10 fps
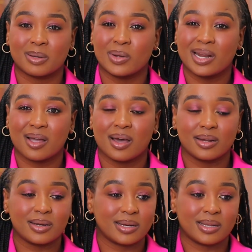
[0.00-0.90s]
But when I got
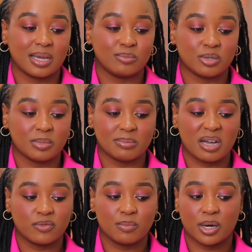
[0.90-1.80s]
it, it came to me,
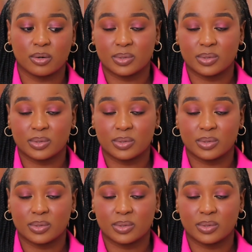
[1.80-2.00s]
my full bottle